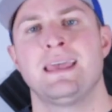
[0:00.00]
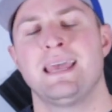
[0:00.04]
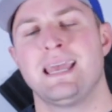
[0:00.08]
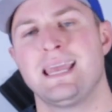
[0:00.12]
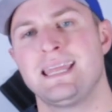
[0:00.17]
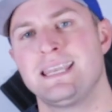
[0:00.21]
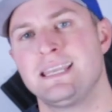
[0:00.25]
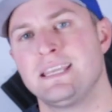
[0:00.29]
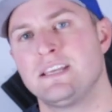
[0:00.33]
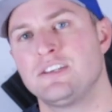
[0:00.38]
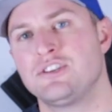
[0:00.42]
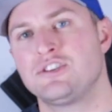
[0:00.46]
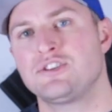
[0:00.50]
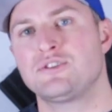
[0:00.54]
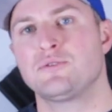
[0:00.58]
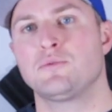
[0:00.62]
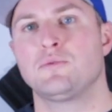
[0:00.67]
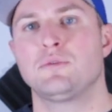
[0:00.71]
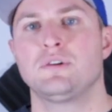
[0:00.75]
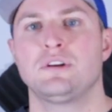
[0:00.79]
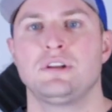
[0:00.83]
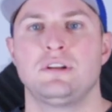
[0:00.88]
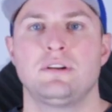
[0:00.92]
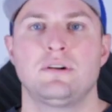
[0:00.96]
And
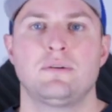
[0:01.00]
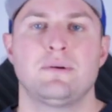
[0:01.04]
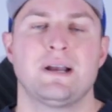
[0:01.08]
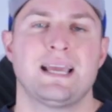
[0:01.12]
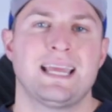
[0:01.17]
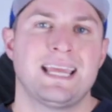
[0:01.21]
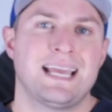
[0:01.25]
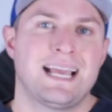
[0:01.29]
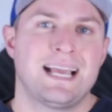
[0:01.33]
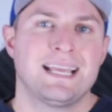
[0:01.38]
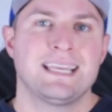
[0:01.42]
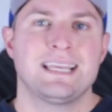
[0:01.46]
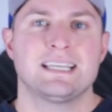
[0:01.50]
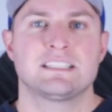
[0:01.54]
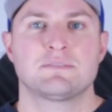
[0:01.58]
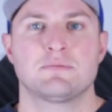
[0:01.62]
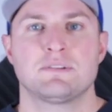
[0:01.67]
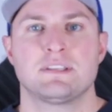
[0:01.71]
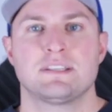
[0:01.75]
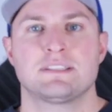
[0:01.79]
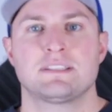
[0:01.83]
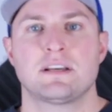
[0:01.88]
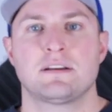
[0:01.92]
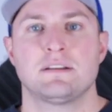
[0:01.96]
sure, I guess
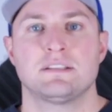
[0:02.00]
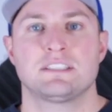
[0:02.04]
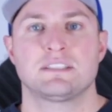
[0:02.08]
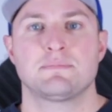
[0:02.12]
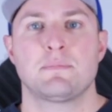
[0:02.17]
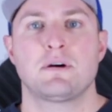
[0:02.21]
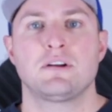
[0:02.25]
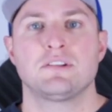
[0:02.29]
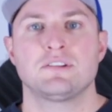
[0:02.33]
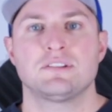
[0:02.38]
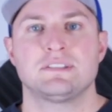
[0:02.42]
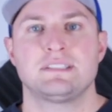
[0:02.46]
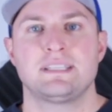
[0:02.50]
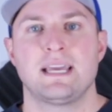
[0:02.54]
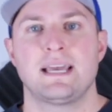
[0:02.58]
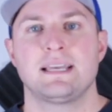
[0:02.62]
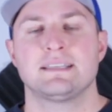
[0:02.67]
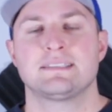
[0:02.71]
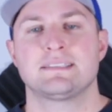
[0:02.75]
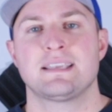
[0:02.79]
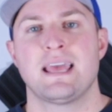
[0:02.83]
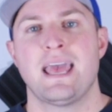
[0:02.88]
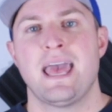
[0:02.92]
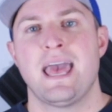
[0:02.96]
with a smaller
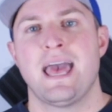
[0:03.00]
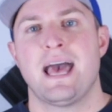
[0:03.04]
test,